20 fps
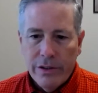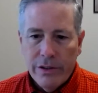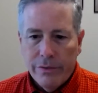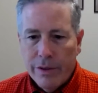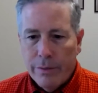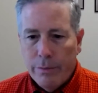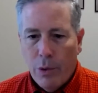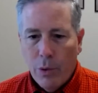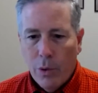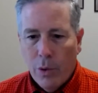the
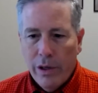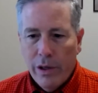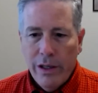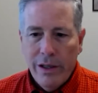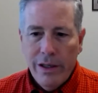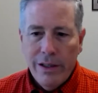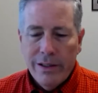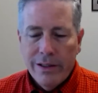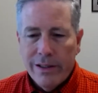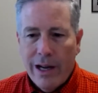
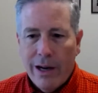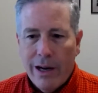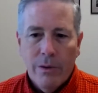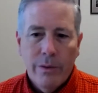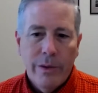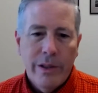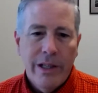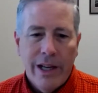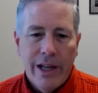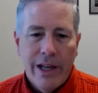reporting, and how are
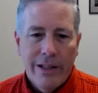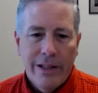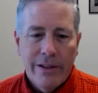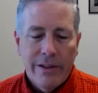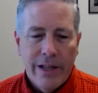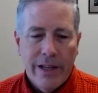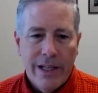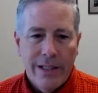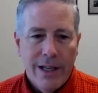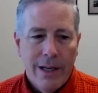we going to
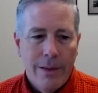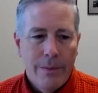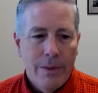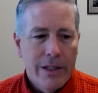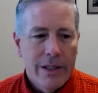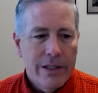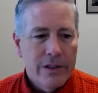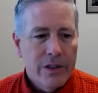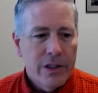handle that type of thing.